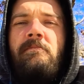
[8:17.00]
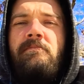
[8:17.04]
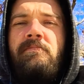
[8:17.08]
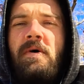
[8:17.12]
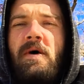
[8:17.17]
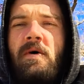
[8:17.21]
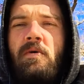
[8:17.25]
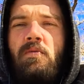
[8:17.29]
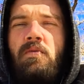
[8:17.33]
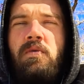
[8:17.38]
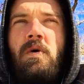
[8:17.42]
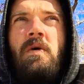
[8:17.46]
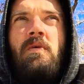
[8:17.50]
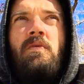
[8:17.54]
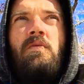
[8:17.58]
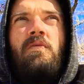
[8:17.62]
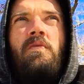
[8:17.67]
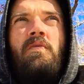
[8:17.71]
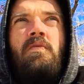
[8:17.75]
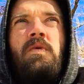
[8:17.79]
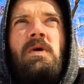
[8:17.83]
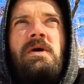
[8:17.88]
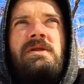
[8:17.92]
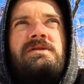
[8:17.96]
But
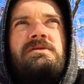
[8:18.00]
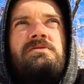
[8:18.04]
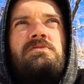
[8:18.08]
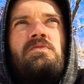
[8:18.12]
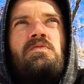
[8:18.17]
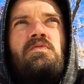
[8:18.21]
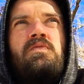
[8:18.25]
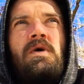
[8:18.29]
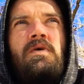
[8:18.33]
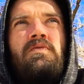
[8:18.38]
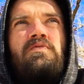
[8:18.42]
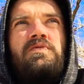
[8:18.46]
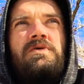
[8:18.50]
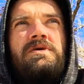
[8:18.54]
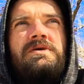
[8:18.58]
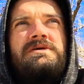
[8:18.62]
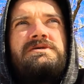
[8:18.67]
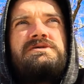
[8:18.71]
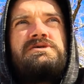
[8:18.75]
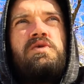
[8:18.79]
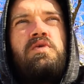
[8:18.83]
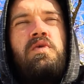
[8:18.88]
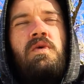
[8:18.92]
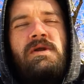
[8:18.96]
what
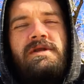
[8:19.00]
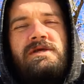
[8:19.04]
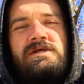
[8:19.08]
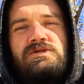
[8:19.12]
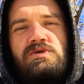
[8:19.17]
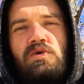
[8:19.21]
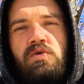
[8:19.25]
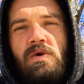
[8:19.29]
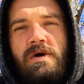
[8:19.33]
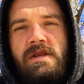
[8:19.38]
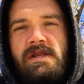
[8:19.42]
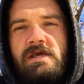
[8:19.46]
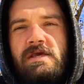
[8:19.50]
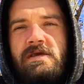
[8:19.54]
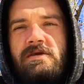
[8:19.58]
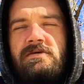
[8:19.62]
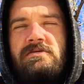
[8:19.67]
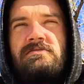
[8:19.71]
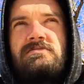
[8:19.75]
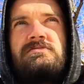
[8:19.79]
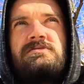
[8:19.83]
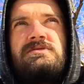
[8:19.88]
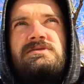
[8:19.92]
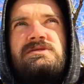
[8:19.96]
really 2020
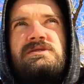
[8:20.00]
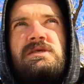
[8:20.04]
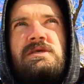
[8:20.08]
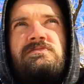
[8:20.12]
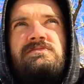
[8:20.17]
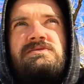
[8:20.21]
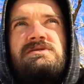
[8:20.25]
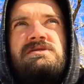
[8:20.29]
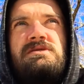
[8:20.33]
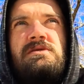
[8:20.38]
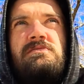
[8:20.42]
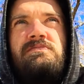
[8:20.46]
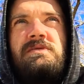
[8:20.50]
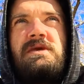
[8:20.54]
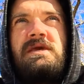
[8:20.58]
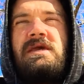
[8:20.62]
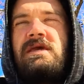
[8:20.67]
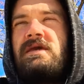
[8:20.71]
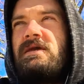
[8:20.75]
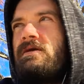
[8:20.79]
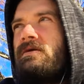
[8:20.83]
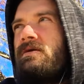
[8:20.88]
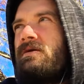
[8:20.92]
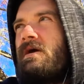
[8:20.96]
seems to
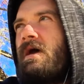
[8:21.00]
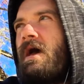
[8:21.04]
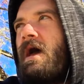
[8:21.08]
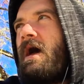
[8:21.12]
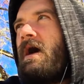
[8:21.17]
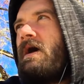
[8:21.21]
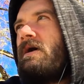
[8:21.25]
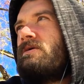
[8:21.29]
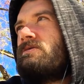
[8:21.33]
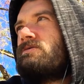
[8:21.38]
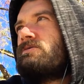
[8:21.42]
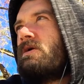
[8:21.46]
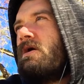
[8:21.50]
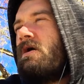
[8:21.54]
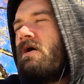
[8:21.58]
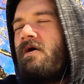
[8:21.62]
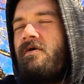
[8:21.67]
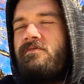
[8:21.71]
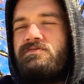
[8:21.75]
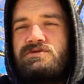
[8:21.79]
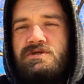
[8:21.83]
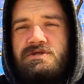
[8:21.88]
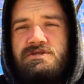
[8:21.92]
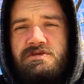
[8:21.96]
be, as
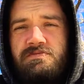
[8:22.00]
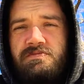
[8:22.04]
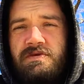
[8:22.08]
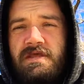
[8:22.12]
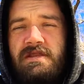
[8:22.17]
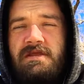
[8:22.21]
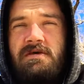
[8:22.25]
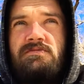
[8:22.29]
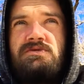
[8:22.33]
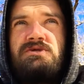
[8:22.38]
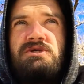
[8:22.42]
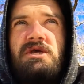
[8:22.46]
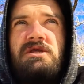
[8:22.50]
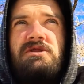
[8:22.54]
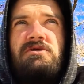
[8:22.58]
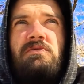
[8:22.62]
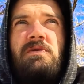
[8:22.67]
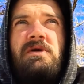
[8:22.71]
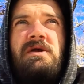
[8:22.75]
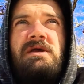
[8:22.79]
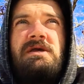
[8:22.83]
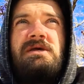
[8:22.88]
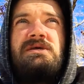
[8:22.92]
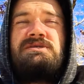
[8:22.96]
of just the beginning of
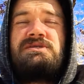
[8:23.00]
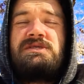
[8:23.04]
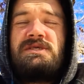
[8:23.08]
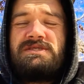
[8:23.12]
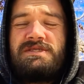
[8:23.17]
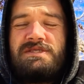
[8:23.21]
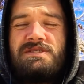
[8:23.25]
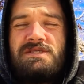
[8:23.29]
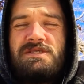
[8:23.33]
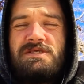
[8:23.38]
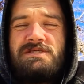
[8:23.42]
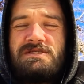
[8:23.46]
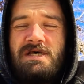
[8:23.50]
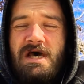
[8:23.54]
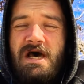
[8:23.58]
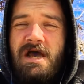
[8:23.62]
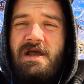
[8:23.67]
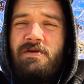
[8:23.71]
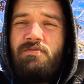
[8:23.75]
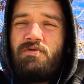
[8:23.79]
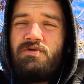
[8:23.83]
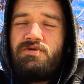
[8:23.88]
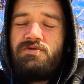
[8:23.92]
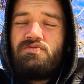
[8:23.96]
January, is this is a
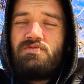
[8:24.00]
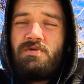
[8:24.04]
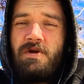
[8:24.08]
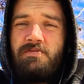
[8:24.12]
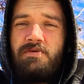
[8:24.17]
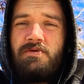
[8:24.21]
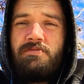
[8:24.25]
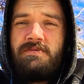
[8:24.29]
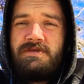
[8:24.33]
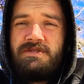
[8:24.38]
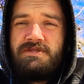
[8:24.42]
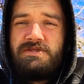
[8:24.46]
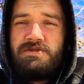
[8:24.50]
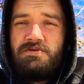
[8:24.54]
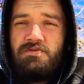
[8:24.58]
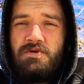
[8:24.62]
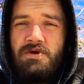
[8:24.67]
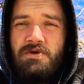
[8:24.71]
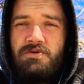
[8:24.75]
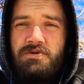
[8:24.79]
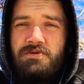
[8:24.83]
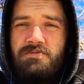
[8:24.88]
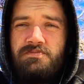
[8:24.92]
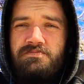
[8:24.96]
time where the rubber meets the
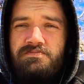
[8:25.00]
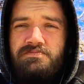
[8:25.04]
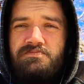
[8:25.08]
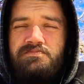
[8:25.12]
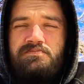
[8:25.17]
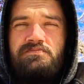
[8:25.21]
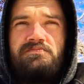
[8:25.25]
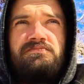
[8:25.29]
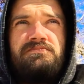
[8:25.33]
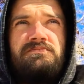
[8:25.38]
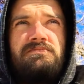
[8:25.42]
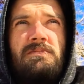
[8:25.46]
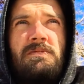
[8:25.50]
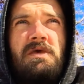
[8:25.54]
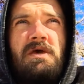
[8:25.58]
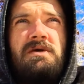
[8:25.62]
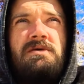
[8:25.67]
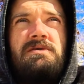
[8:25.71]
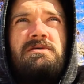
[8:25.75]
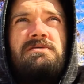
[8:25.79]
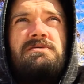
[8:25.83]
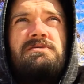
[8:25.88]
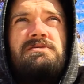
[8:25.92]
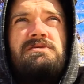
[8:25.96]
road.
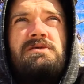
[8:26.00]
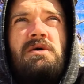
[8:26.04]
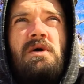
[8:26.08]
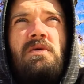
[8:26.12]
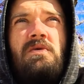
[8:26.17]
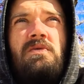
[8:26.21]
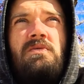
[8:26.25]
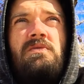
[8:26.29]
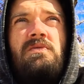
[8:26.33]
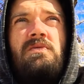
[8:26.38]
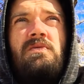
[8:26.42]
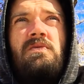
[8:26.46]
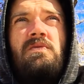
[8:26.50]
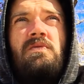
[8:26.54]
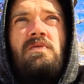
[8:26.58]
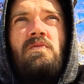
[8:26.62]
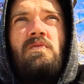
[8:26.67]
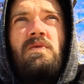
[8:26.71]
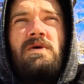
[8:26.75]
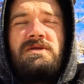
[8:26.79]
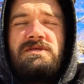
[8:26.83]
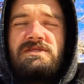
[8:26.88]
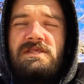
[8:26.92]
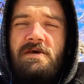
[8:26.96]
Okay, so
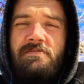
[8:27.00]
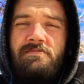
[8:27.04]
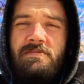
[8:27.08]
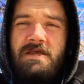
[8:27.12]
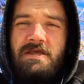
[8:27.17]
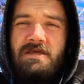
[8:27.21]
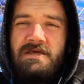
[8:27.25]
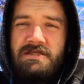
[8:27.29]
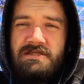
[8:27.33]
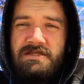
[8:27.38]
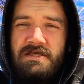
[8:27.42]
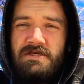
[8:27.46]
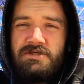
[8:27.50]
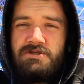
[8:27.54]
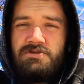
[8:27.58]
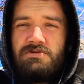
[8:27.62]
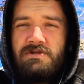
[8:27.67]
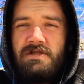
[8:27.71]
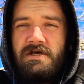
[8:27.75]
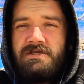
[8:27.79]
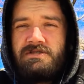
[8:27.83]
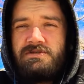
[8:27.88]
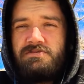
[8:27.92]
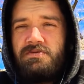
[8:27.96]
what does that mean
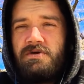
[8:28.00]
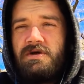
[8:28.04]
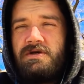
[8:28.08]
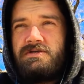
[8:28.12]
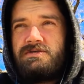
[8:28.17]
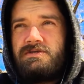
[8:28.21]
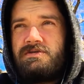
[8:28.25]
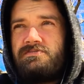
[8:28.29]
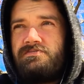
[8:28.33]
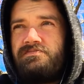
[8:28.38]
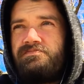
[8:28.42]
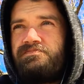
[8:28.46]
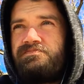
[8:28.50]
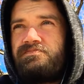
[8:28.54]
contextualized for us?